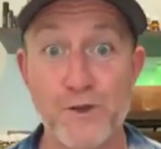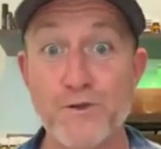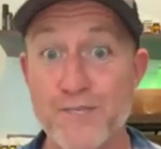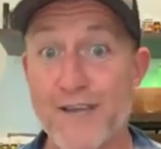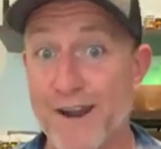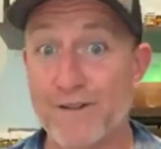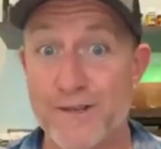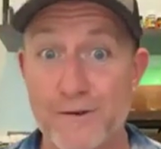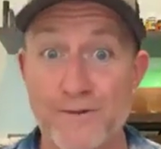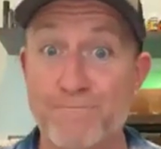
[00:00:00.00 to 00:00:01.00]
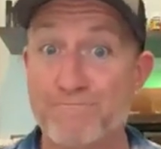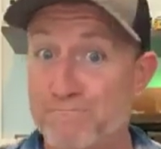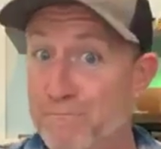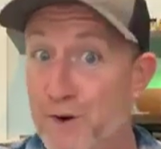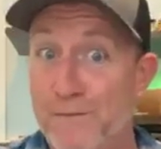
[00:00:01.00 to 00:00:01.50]
you scared the
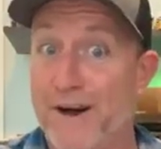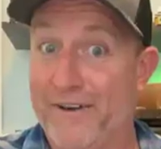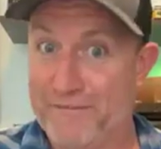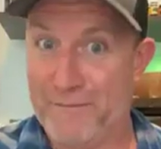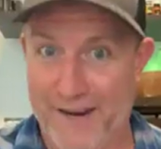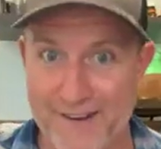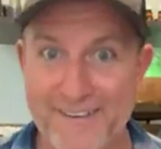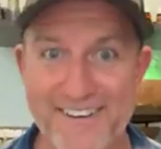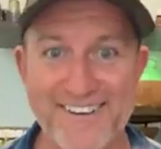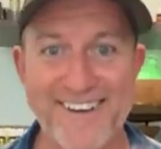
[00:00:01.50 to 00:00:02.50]
poop out of me.